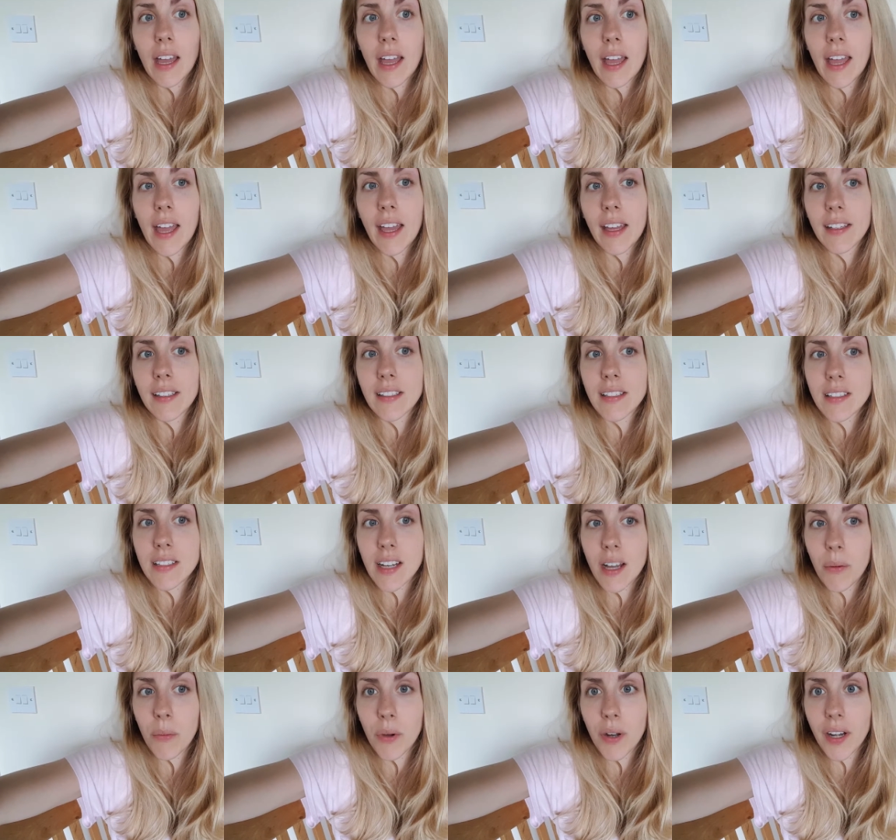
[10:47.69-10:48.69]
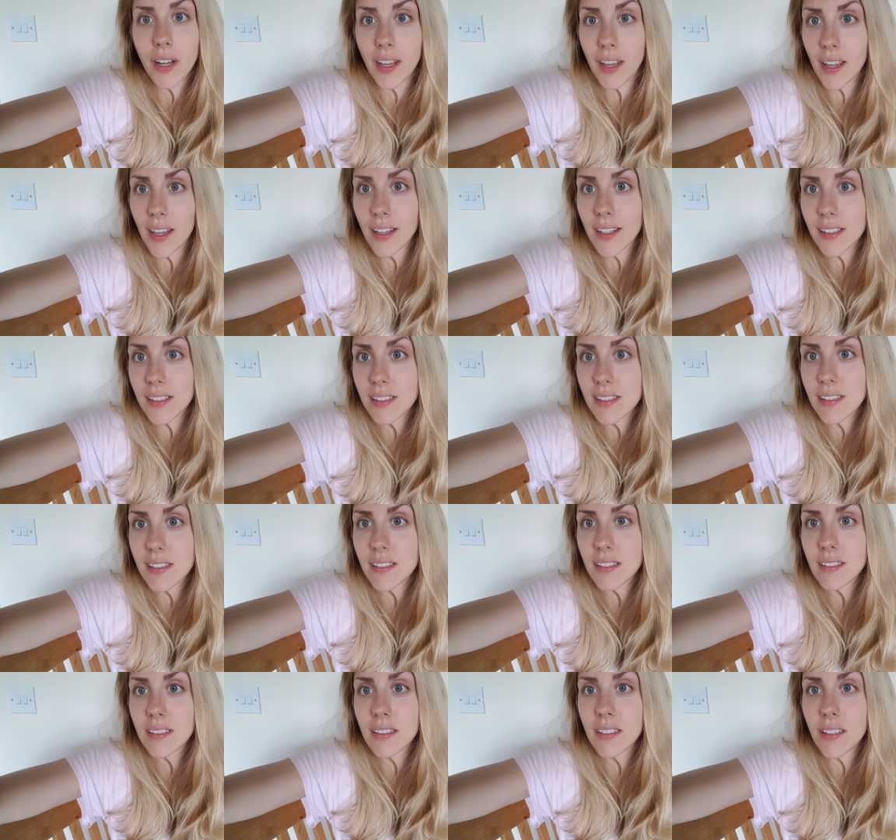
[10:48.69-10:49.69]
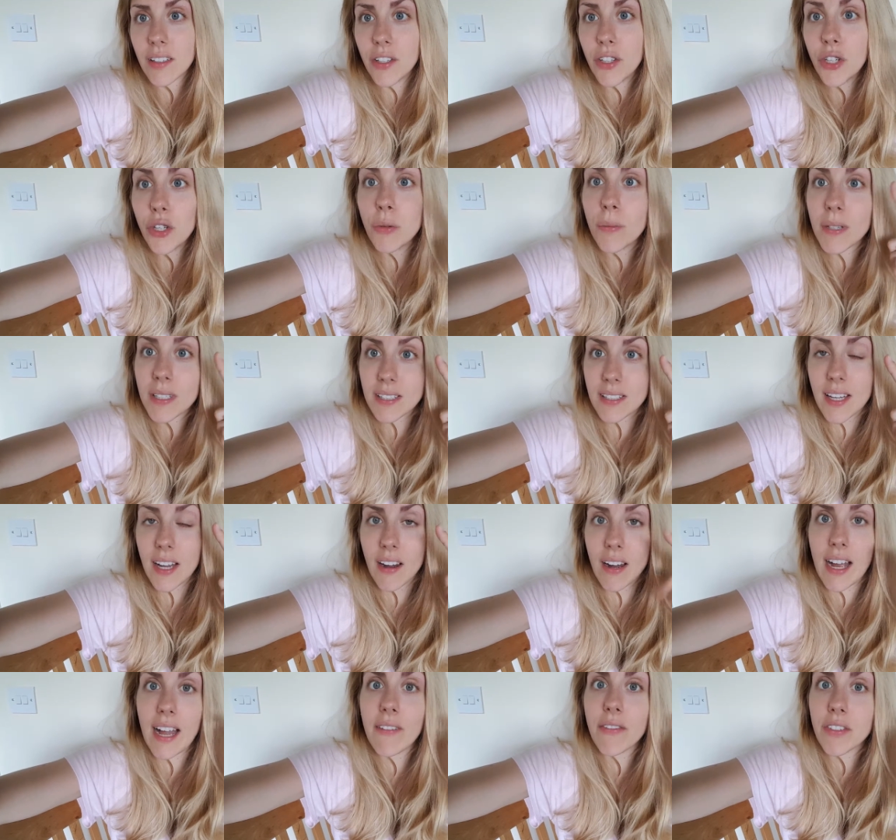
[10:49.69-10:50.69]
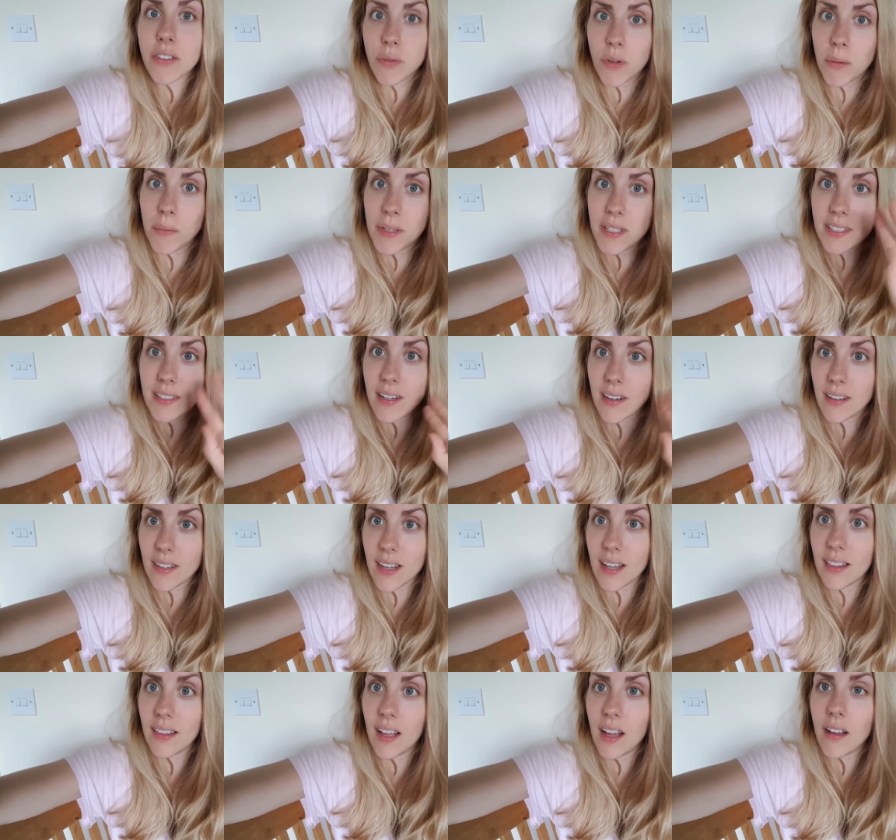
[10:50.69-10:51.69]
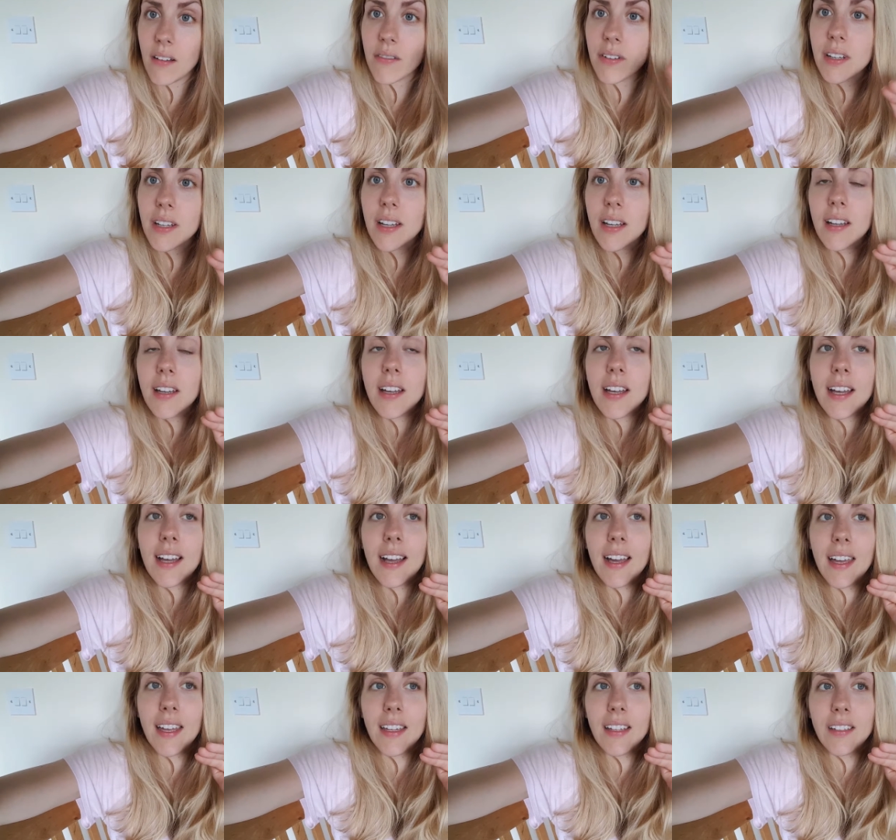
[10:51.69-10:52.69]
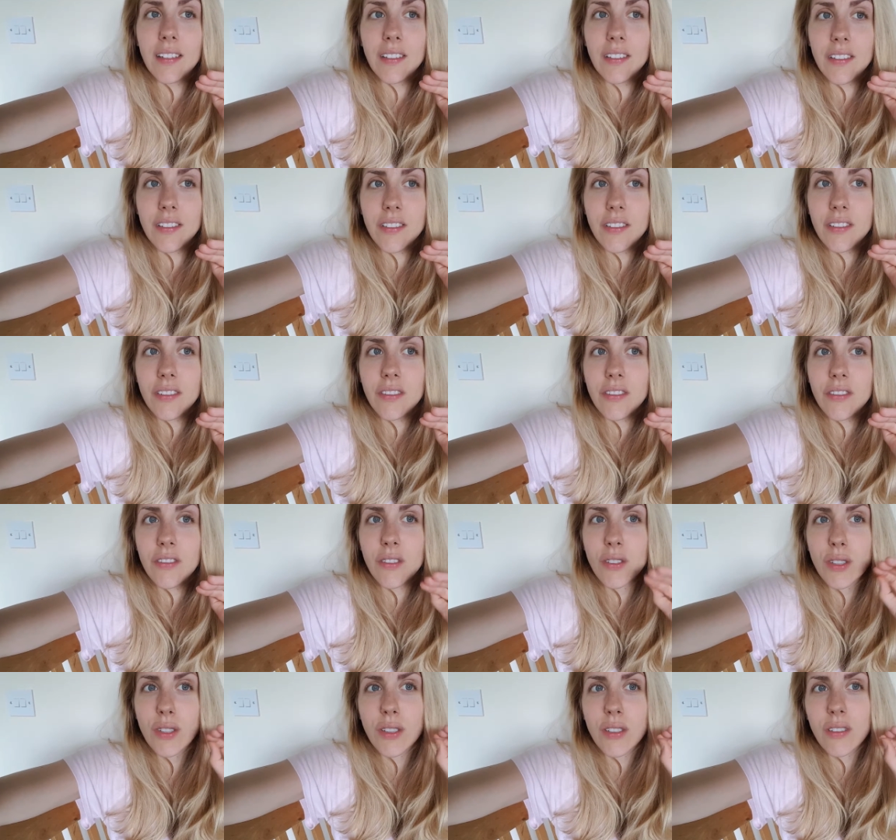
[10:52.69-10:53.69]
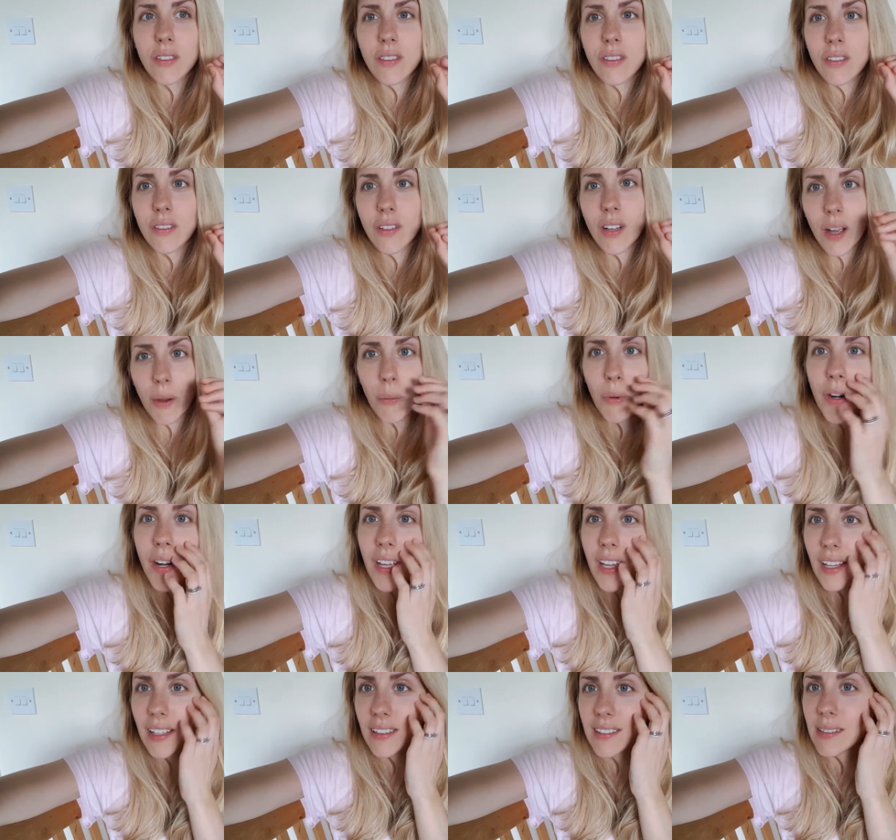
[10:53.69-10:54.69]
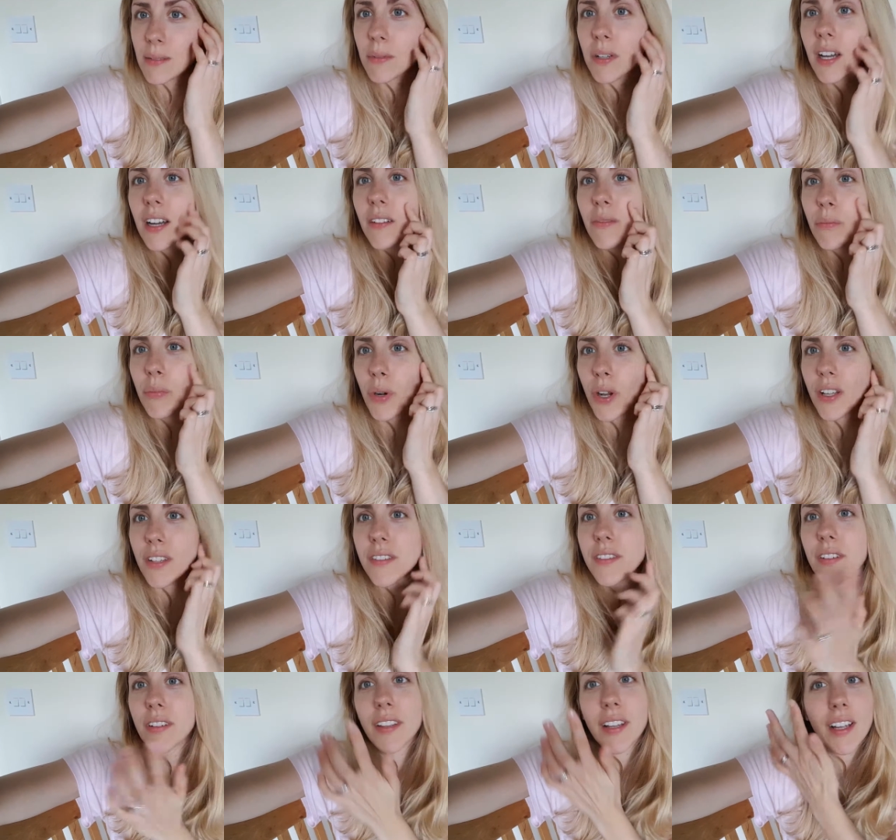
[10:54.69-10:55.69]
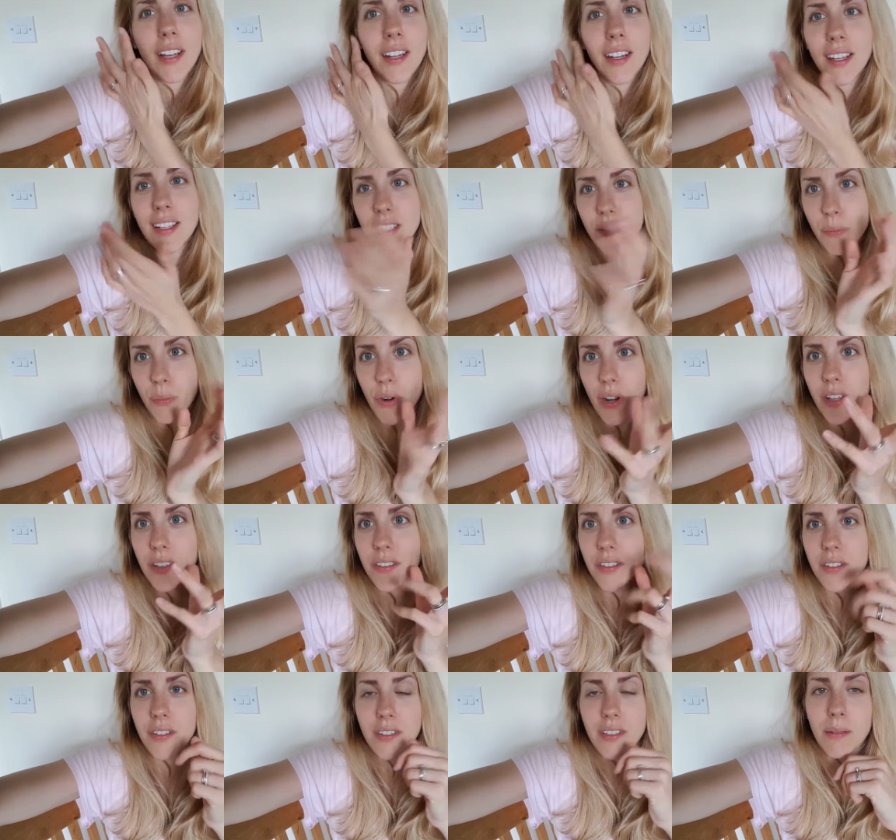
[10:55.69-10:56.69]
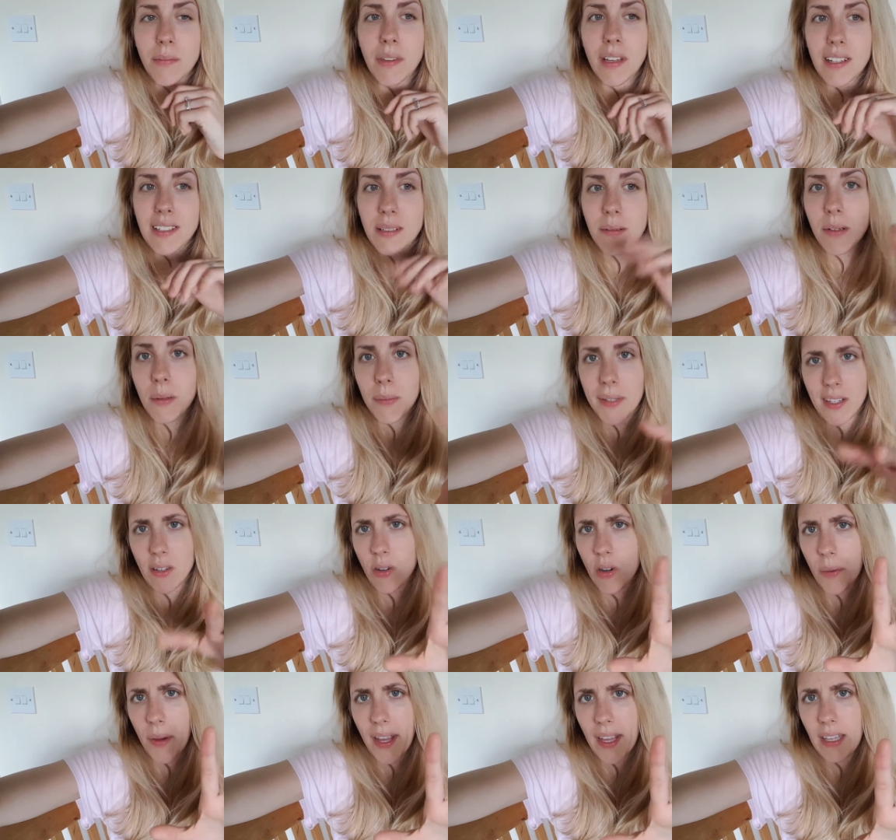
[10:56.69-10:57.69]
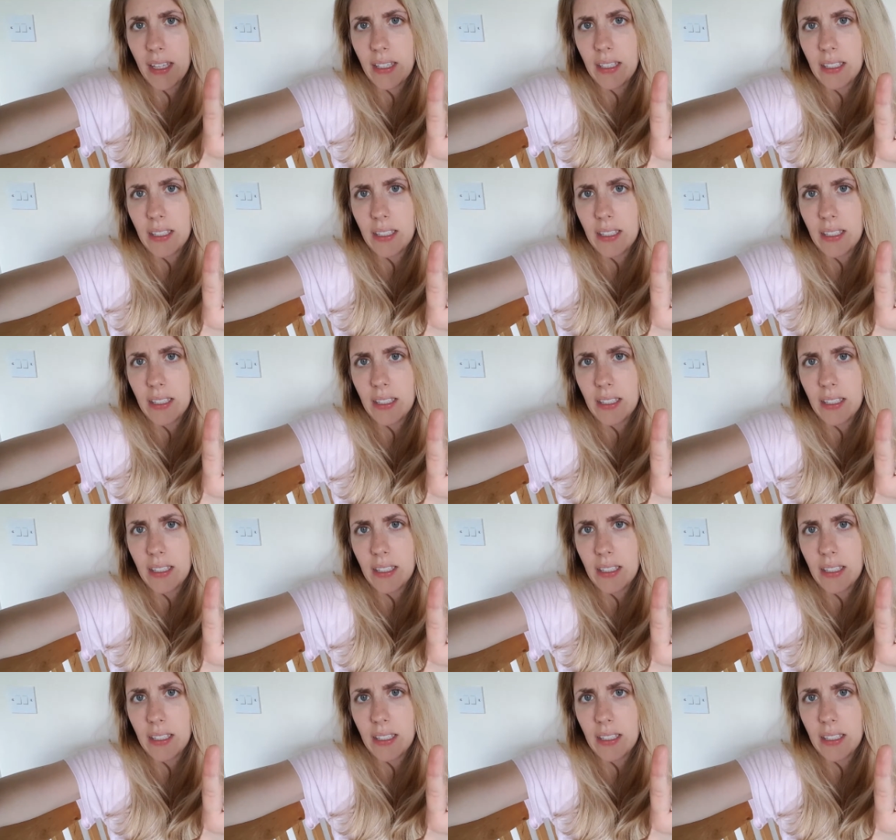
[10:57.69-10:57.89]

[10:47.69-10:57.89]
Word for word: and I want to get new mascara. I have this one mascara that I love, and just I want to get some kind of bronzer, like a nice bronzer or something, because I'm gonna be in Norway.